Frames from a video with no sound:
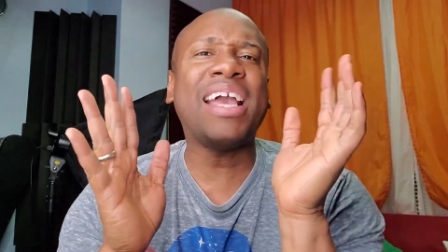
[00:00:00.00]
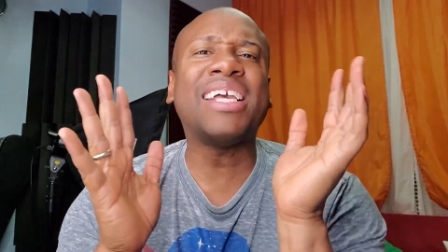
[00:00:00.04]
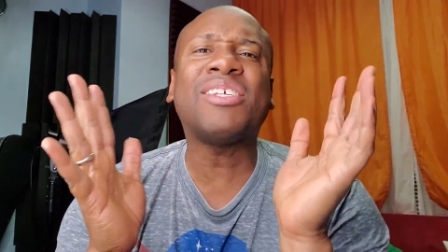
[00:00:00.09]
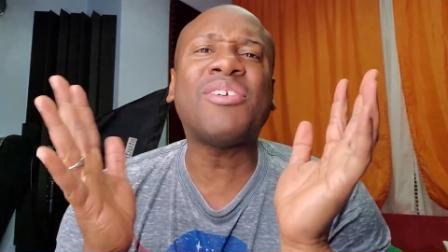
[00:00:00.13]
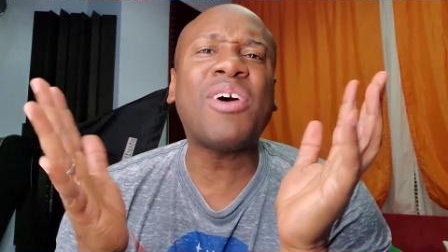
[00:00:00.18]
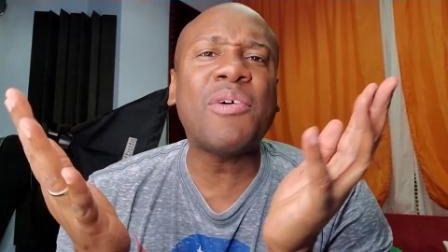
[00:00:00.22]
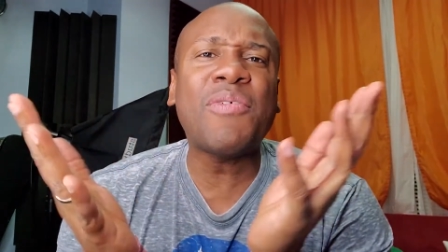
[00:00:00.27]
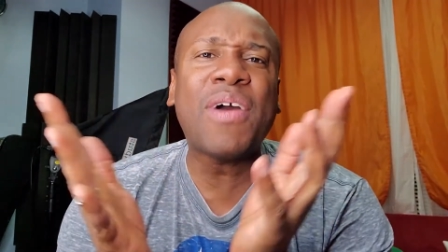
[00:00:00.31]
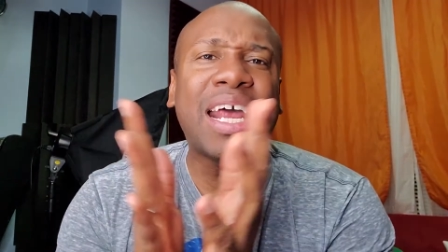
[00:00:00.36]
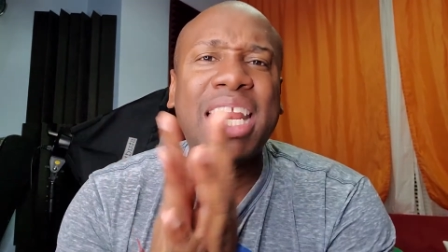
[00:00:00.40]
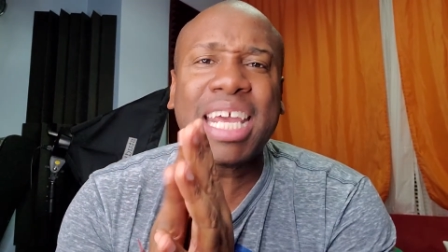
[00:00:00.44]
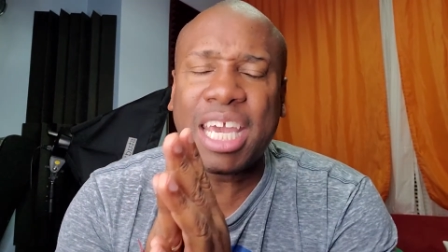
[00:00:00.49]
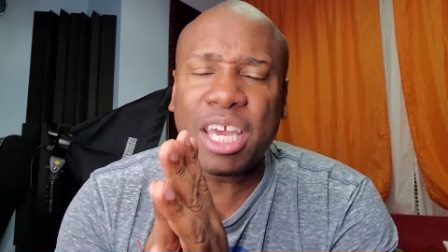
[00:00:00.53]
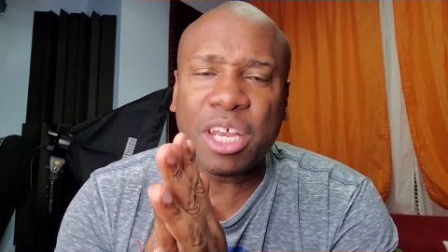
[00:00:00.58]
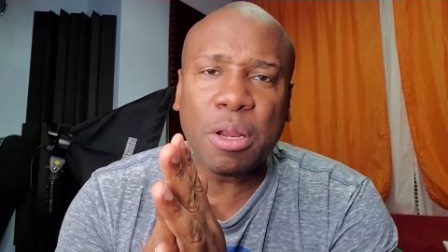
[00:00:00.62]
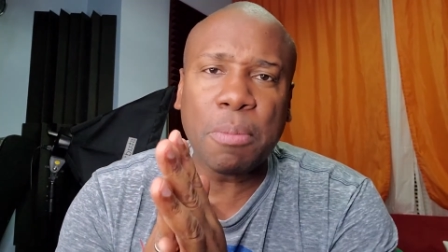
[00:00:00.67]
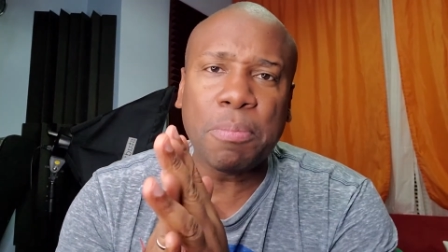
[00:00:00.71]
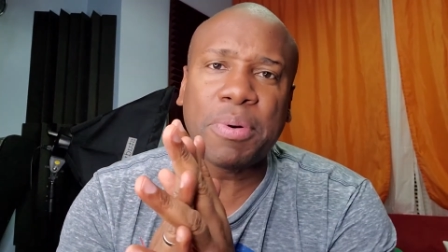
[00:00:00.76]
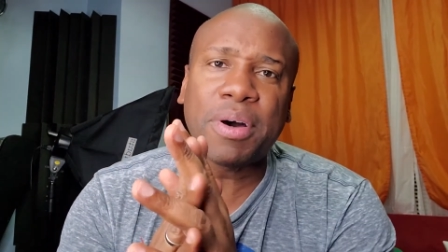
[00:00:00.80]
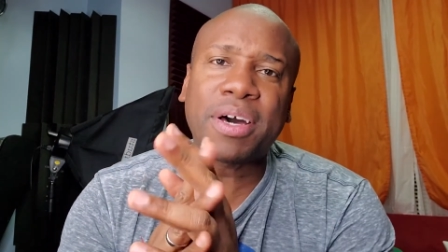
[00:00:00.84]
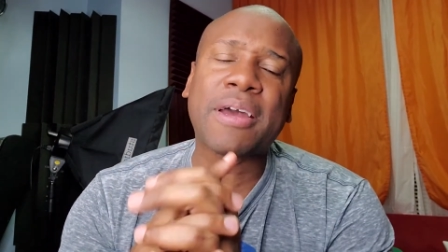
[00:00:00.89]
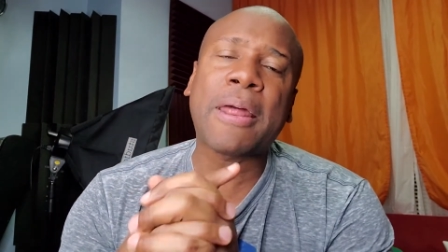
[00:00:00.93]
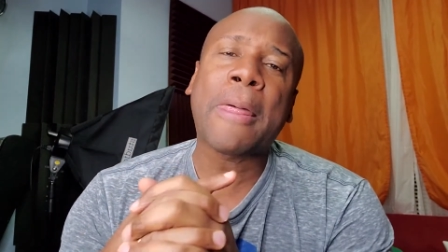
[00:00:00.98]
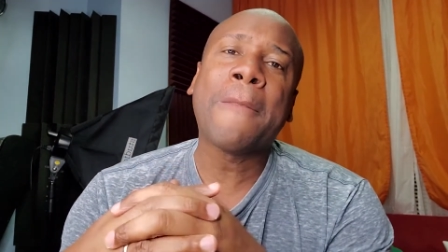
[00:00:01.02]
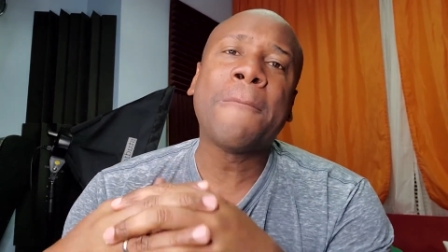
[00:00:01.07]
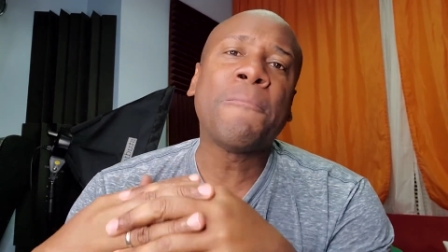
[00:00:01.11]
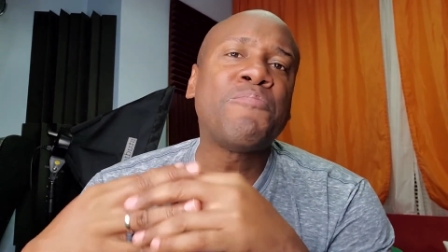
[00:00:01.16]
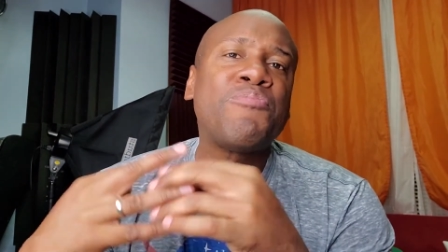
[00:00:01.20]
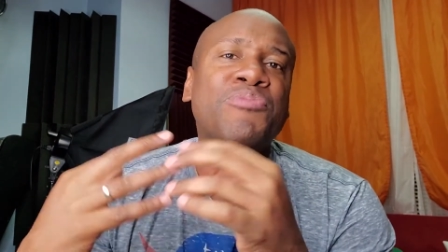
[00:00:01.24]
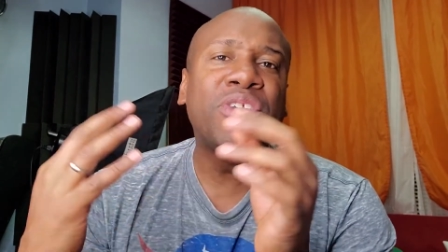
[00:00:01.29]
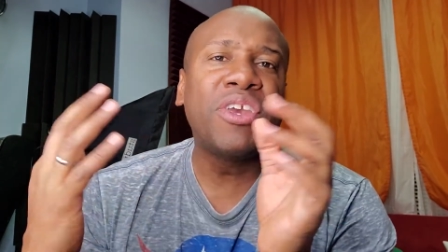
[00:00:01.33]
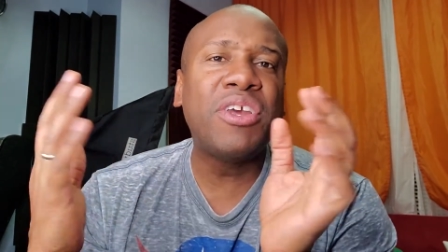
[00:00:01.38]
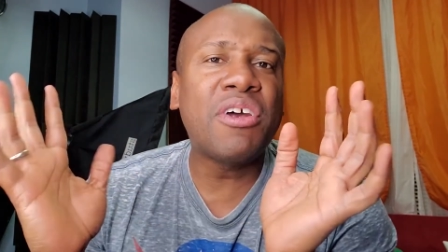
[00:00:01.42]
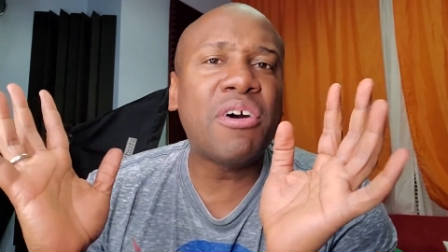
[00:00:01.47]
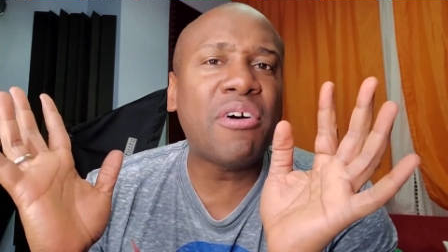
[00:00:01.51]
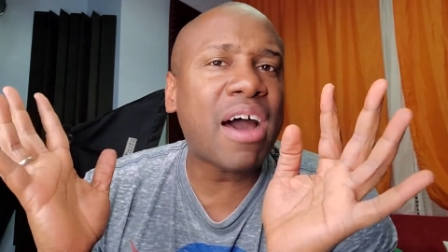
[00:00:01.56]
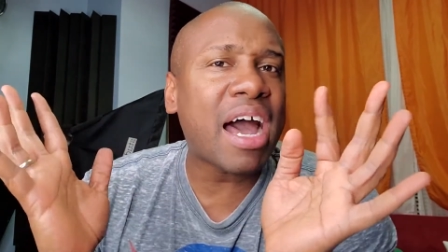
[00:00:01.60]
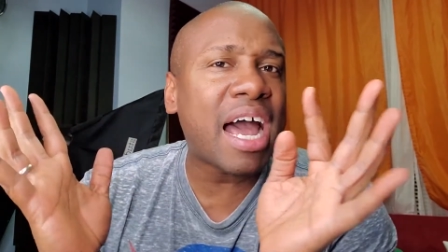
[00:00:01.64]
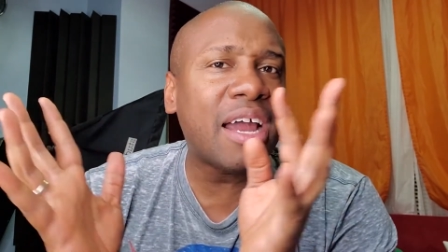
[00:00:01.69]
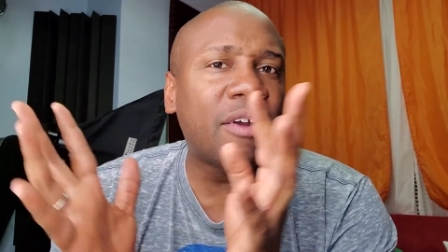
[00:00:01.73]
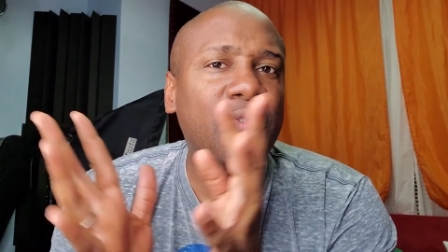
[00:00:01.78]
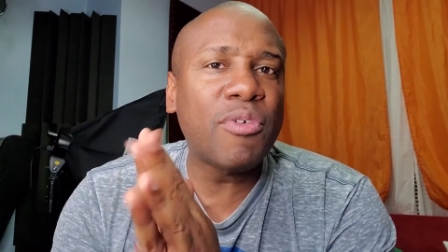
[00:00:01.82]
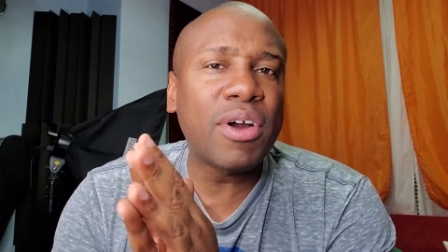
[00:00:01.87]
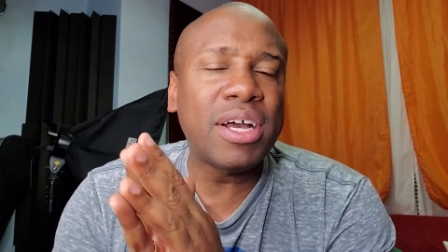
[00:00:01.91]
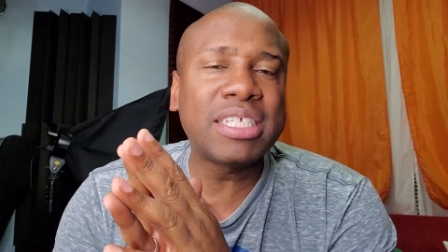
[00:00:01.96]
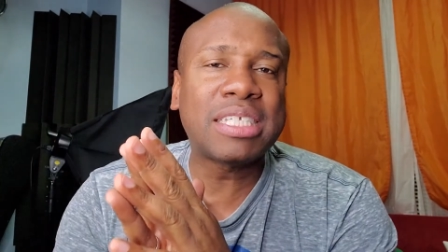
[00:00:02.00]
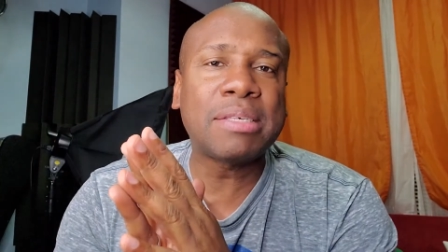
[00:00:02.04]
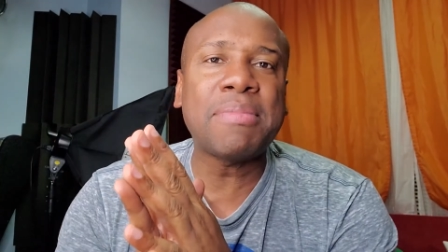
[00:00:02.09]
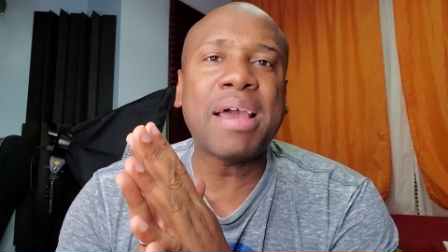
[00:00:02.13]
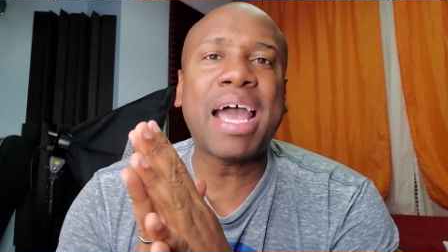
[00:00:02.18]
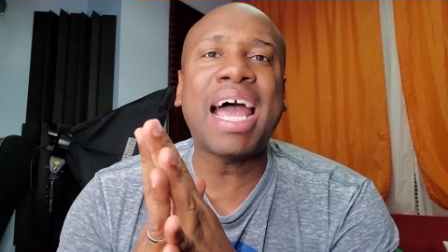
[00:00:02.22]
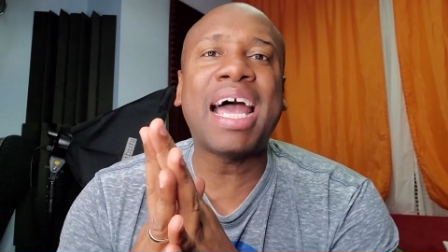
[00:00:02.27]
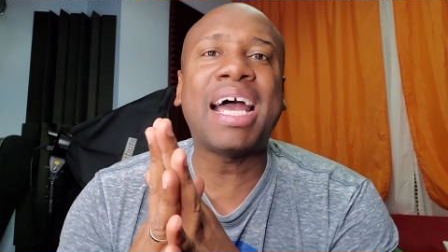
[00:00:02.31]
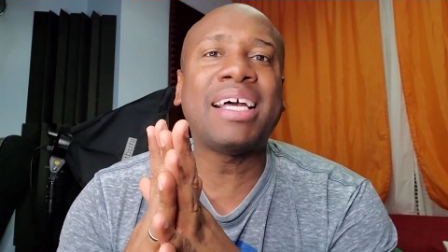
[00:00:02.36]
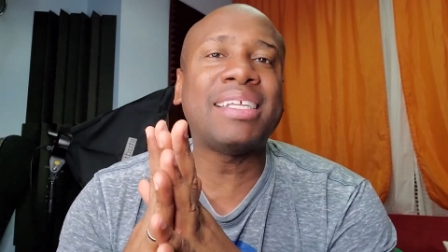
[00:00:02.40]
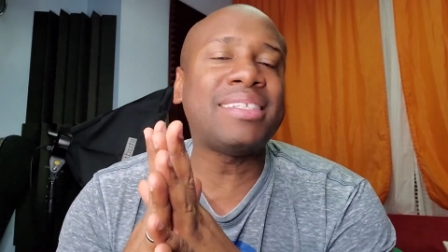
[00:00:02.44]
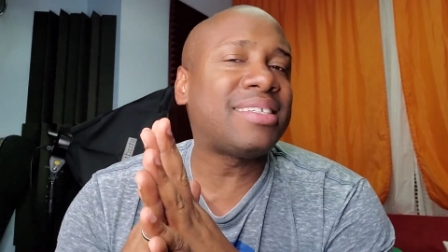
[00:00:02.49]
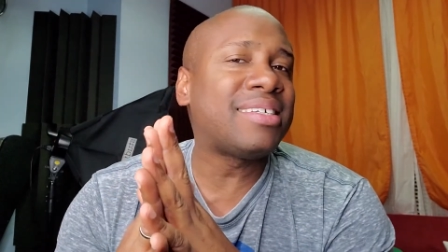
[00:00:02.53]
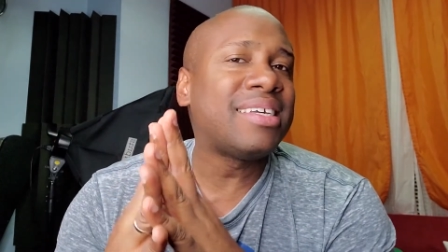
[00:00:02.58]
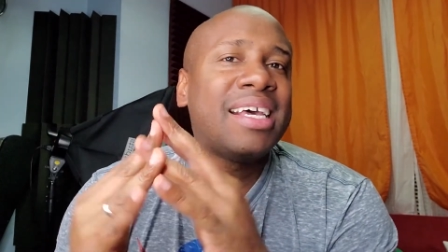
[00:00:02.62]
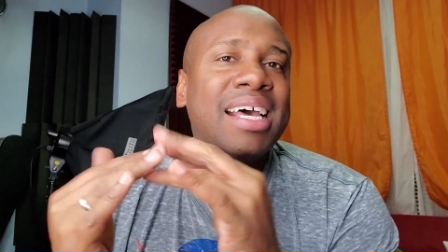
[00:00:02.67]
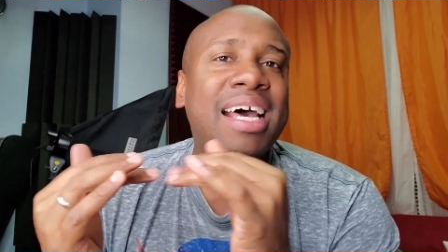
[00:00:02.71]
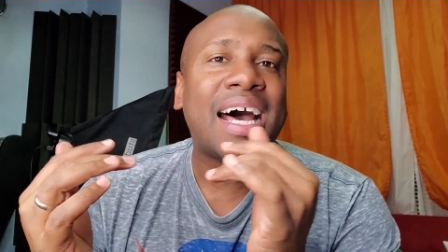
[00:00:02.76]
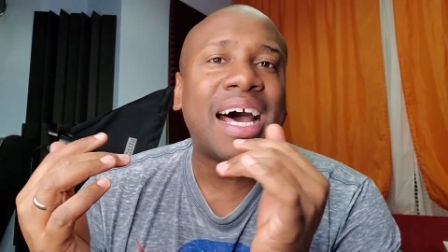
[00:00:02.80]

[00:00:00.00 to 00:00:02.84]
so I write a Kindle book, you know, I run some ads,